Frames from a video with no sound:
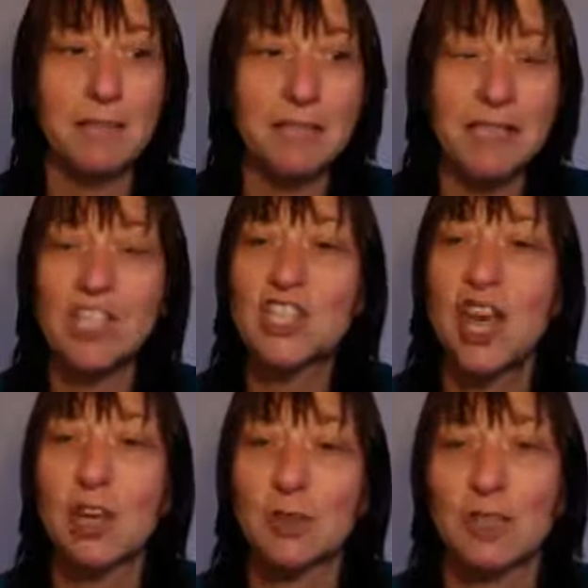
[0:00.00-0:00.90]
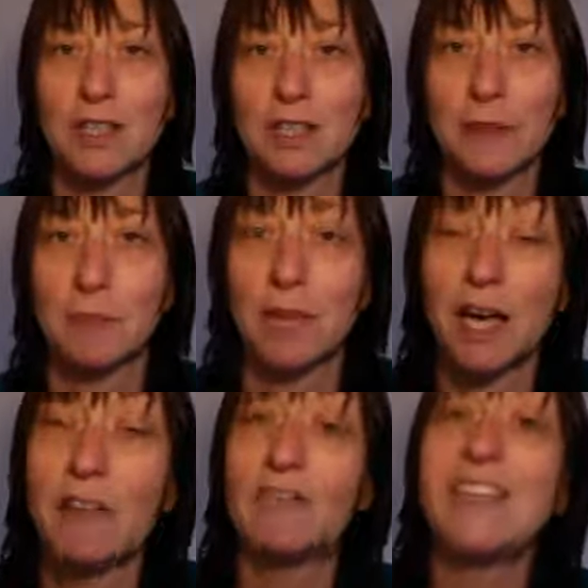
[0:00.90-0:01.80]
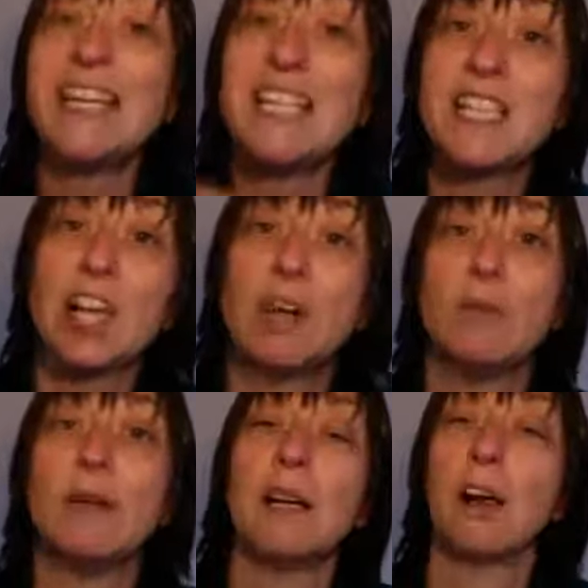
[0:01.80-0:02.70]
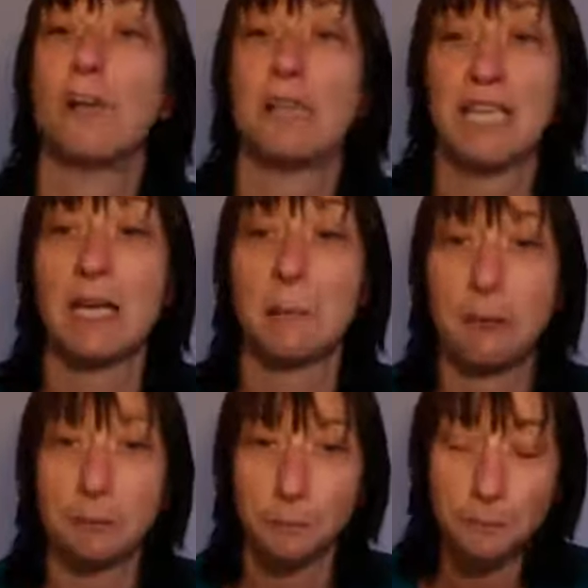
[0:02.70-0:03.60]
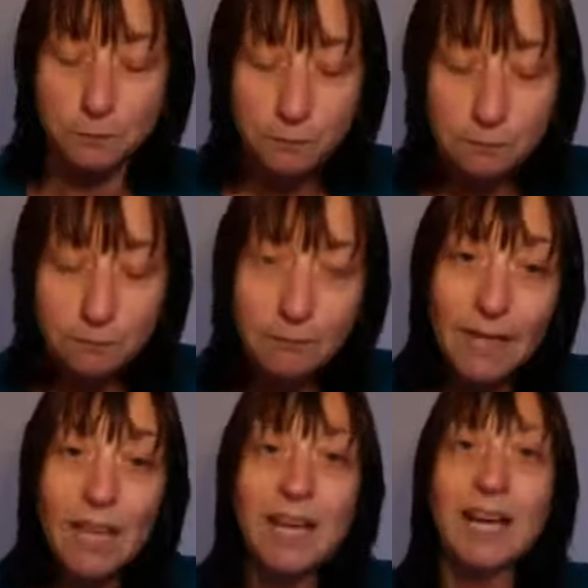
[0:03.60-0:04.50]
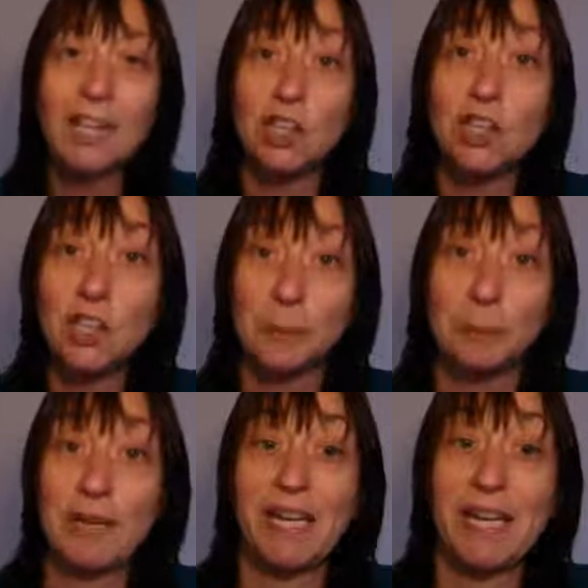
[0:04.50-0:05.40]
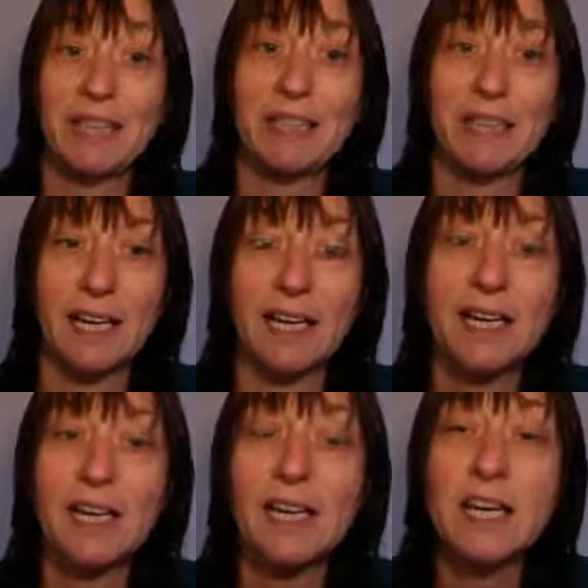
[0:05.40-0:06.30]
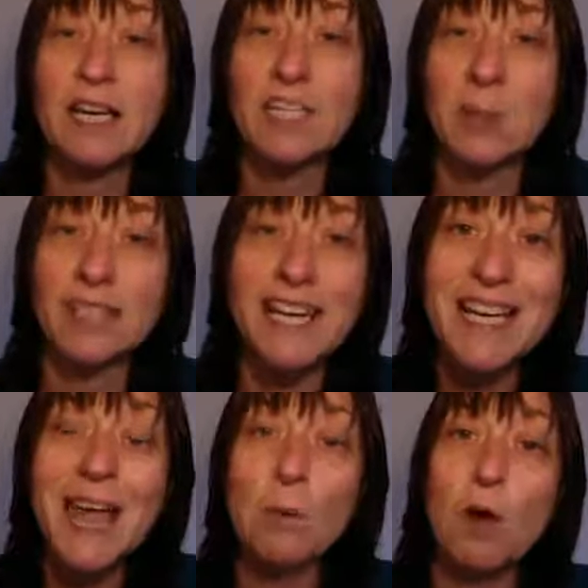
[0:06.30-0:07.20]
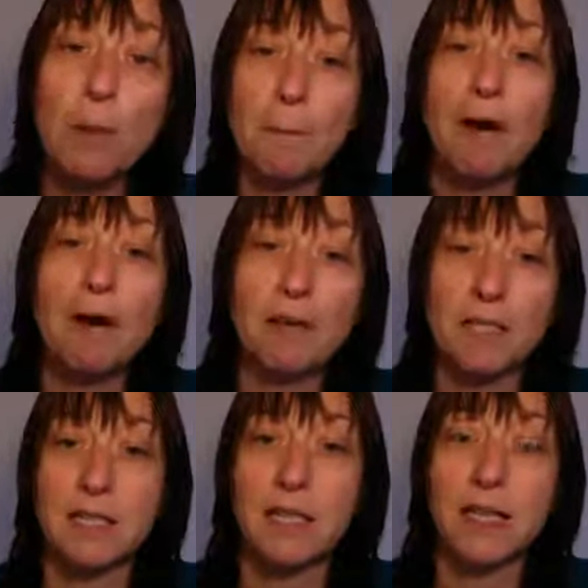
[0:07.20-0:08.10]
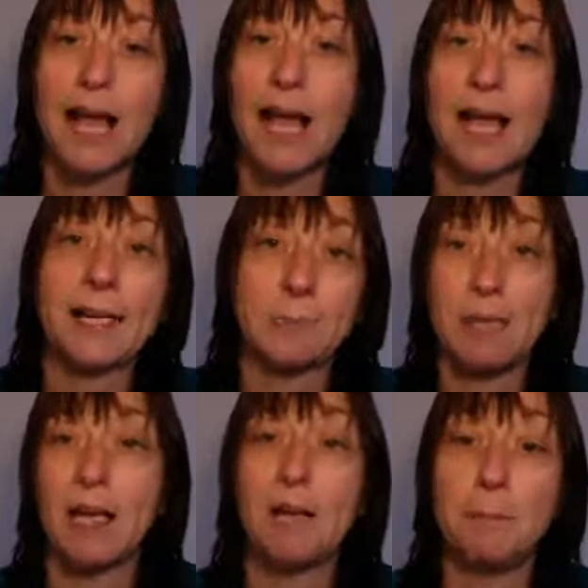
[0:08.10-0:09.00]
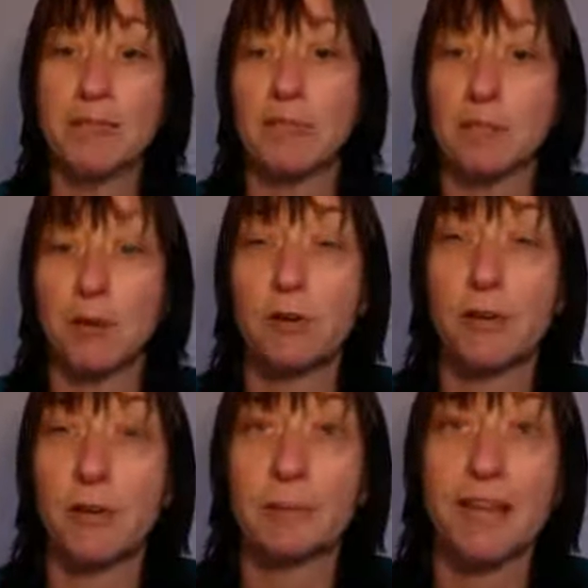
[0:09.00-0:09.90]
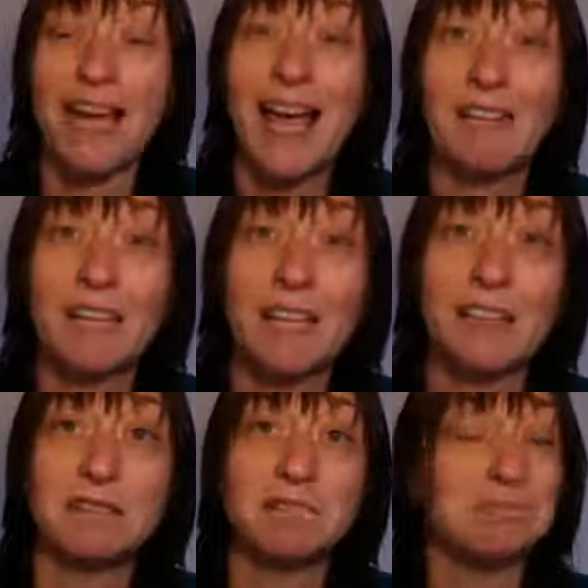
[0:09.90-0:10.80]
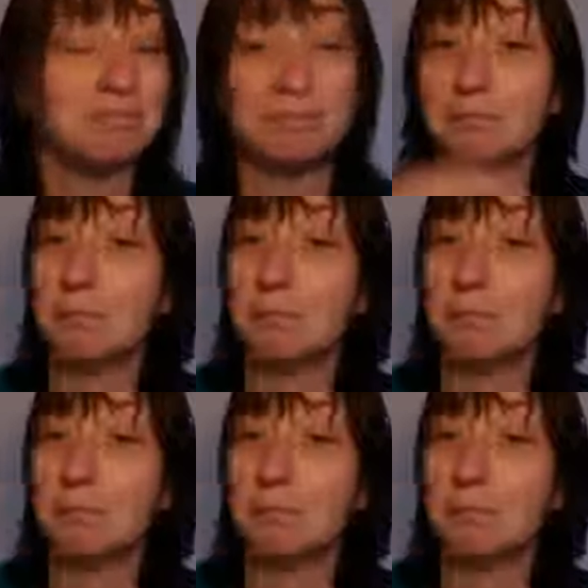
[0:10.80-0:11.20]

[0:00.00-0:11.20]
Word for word: stuck on something, I've needed to go a lot deeper and look at me, yeah? So as a network marketer and a business owner and having